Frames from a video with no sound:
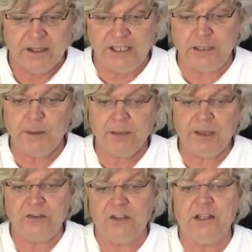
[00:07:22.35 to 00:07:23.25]
eBay
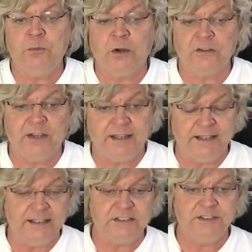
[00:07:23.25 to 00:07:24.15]
basically works like
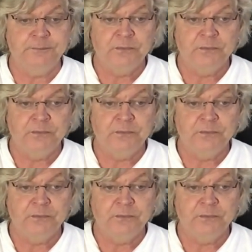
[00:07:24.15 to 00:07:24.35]
this.